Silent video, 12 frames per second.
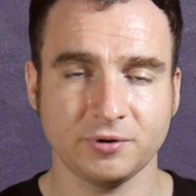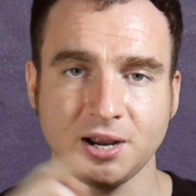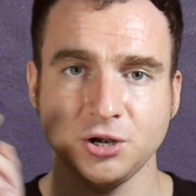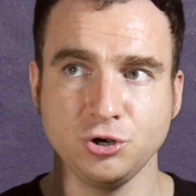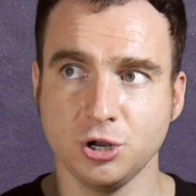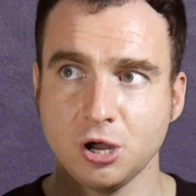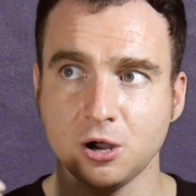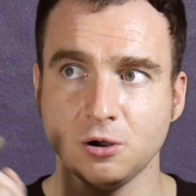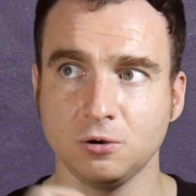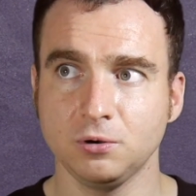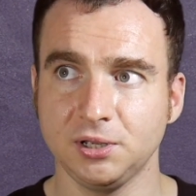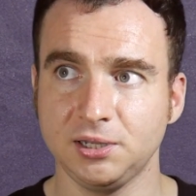right?
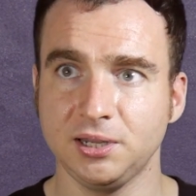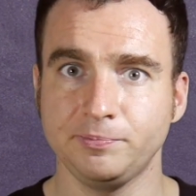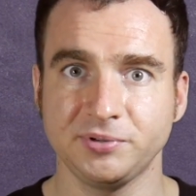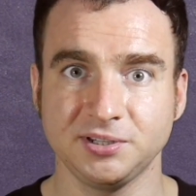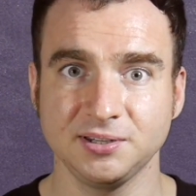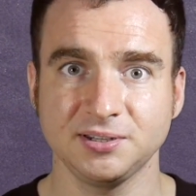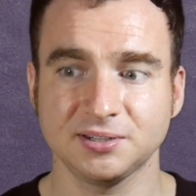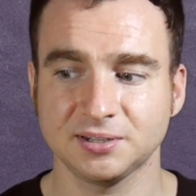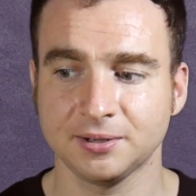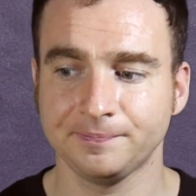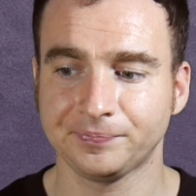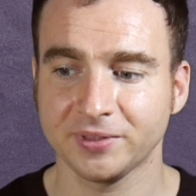No,
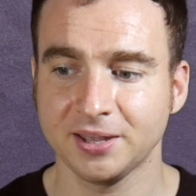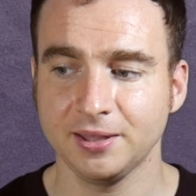ellipsis.